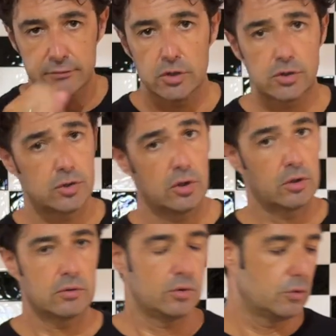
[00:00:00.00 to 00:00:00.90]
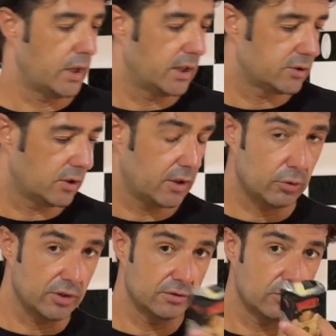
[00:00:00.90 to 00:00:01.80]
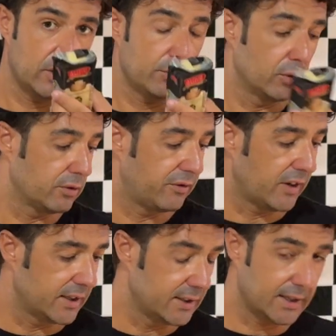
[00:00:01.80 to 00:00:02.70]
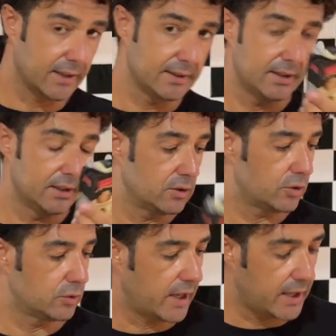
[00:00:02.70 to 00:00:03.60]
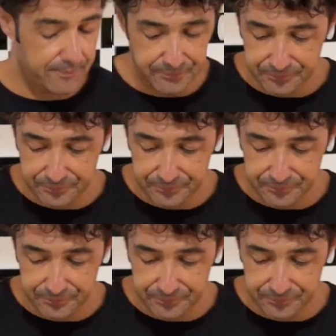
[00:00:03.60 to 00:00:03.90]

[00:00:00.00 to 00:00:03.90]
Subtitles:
store too well, so I was not able to find it until today.